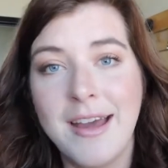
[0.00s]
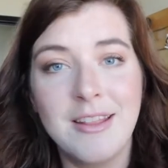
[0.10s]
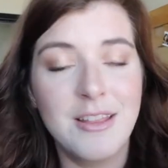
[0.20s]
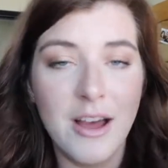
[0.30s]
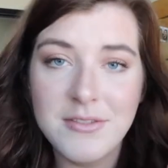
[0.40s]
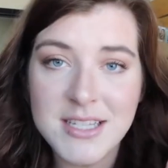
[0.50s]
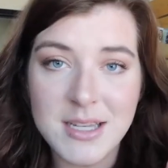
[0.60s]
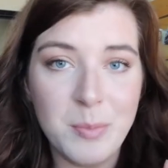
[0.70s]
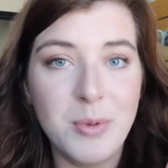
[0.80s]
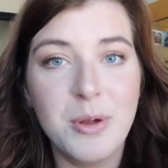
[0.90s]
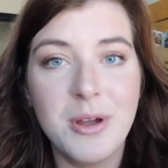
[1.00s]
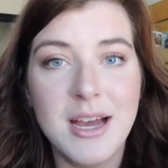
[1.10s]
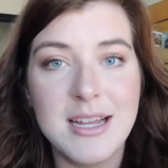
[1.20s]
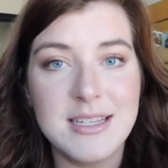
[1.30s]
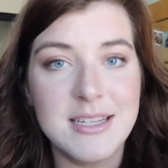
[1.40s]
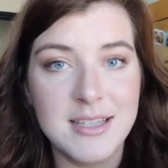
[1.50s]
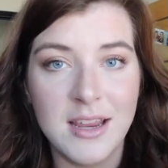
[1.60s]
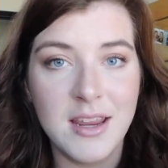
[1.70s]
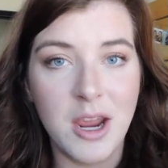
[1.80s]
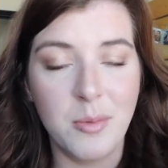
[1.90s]
I love Simple as a
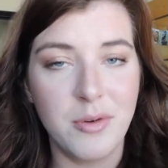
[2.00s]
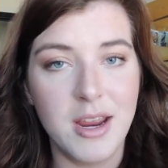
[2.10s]
skincare